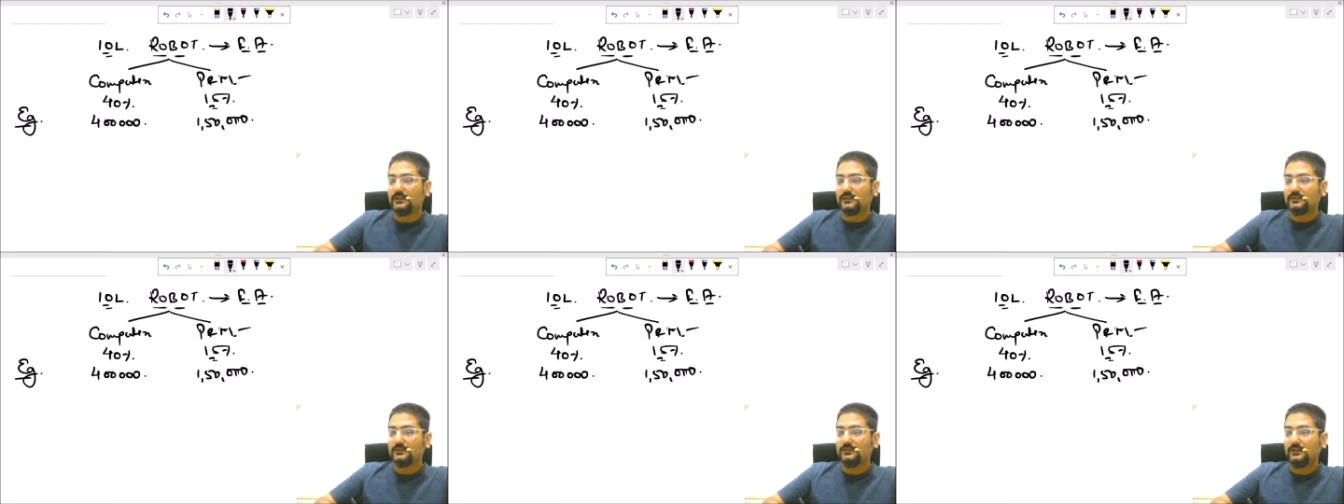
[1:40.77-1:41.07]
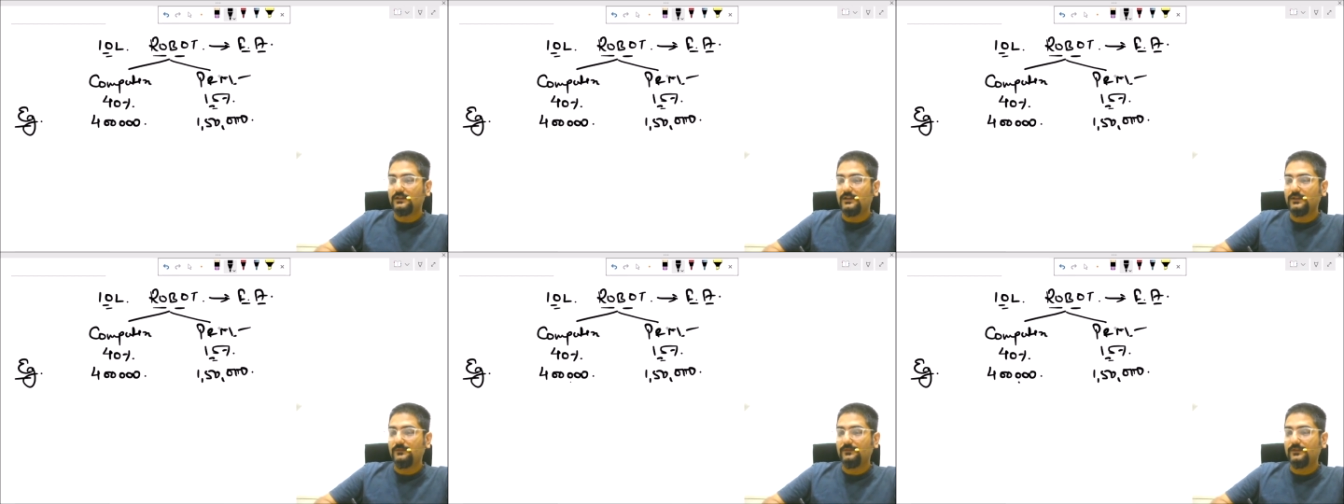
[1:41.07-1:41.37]
So
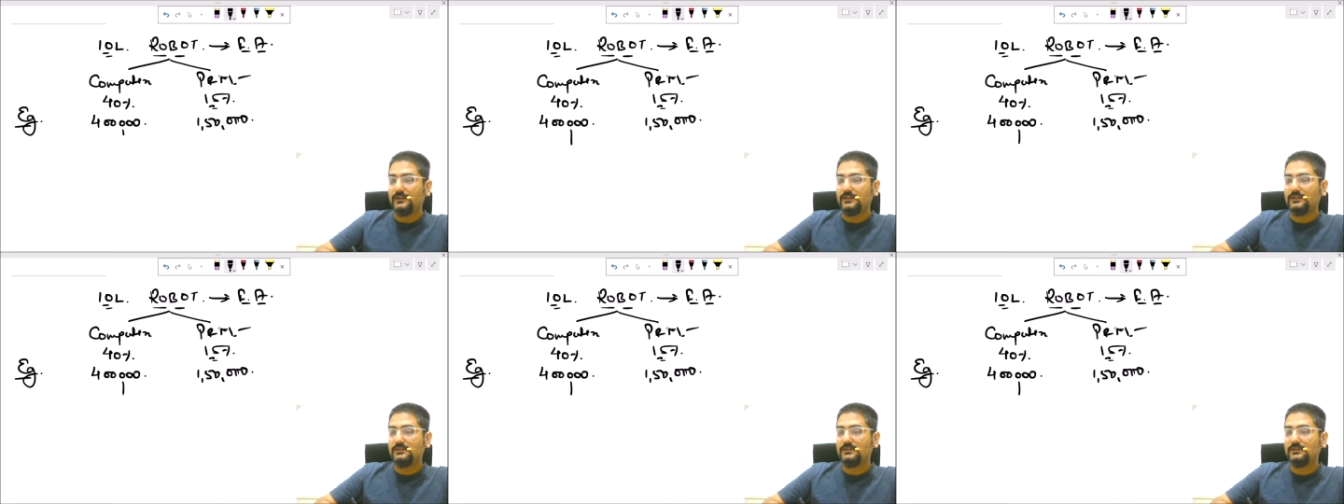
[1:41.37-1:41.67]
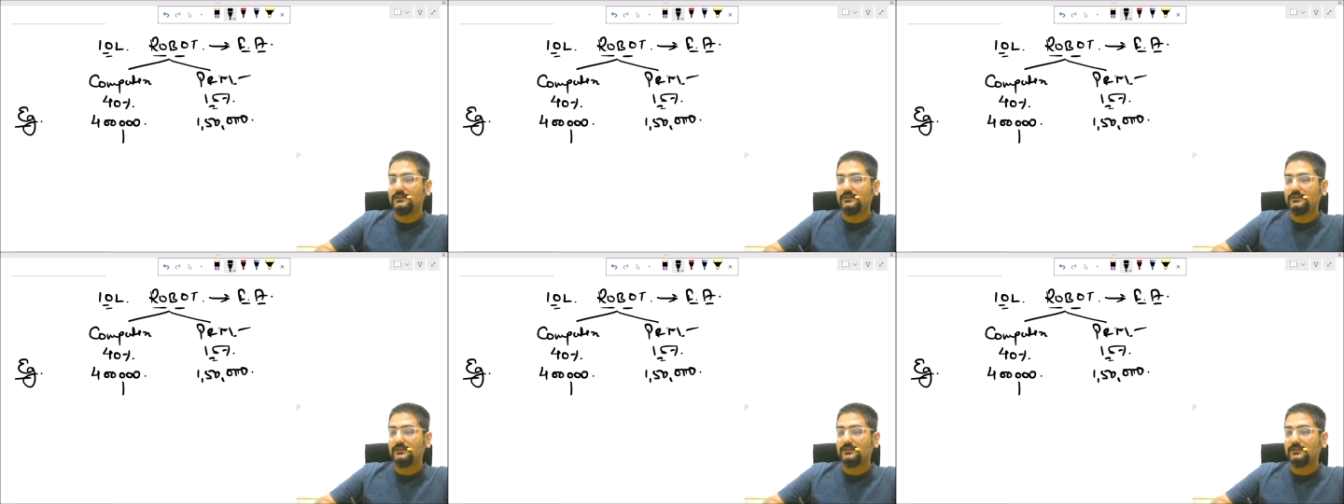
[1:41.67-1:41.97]
the
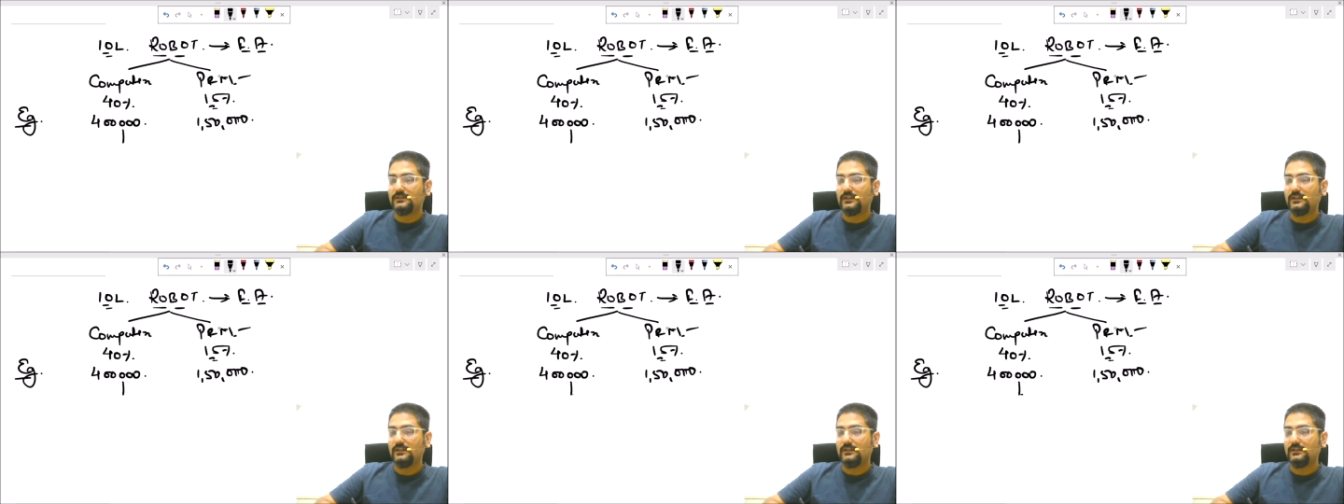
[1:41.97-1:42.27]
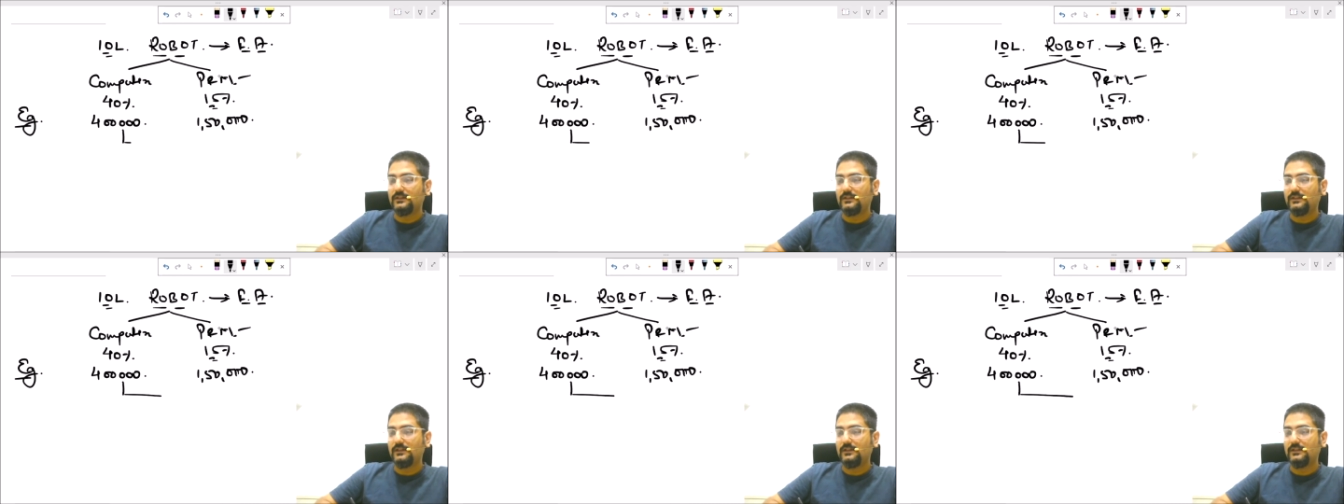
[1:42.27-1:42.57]
difference
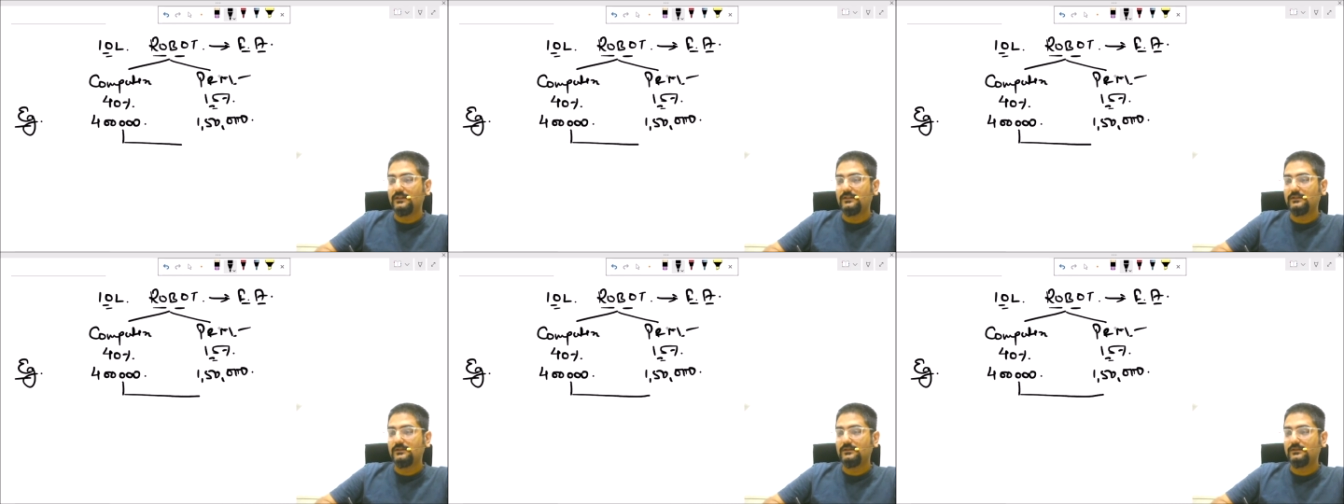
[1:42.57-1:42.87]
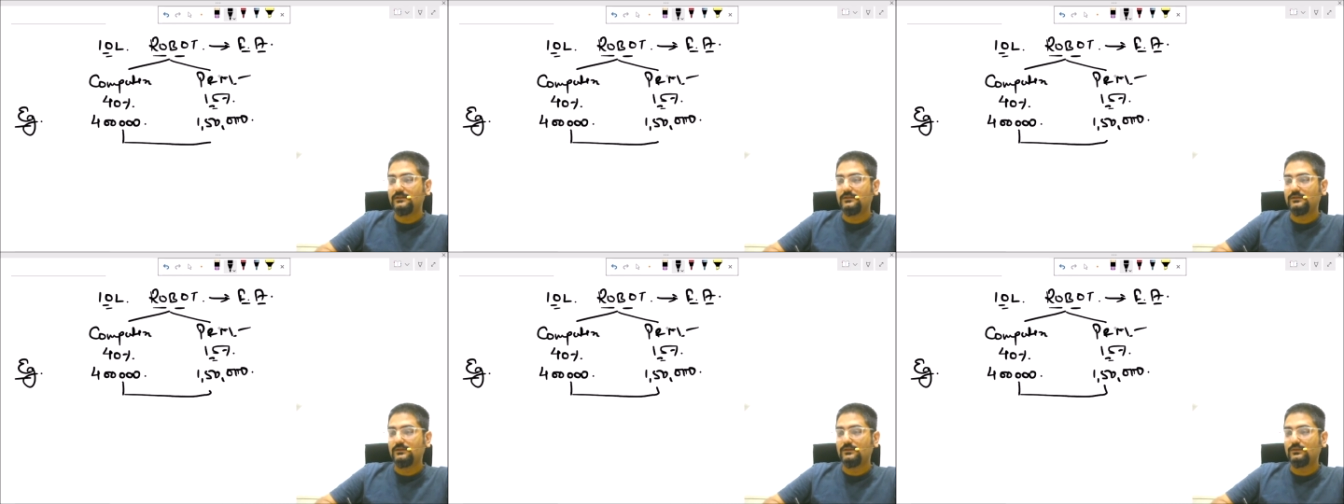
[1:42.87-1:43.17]
in
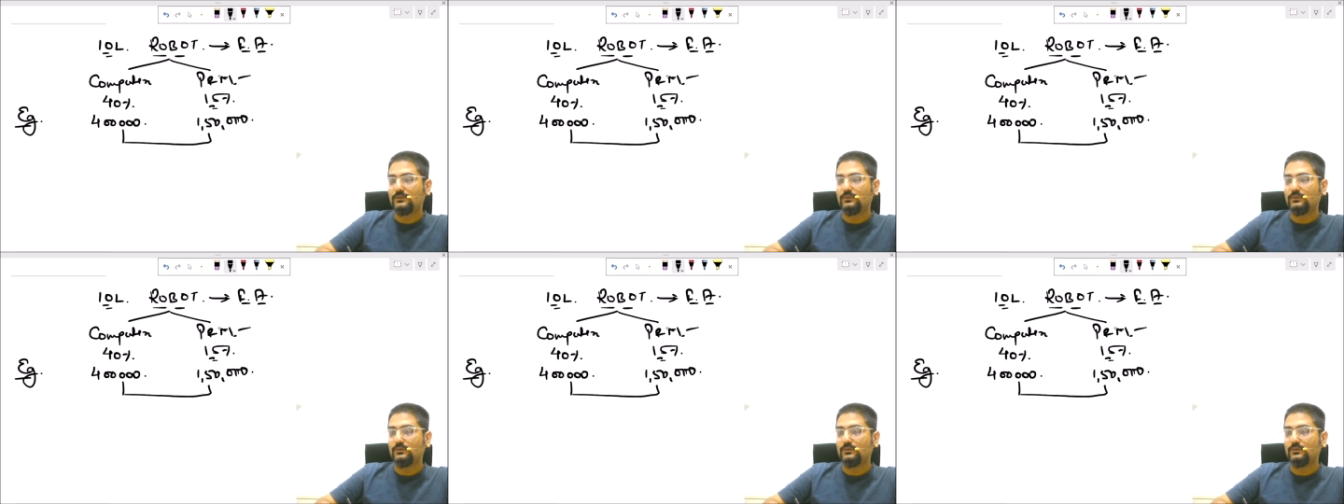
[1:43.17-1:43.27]
these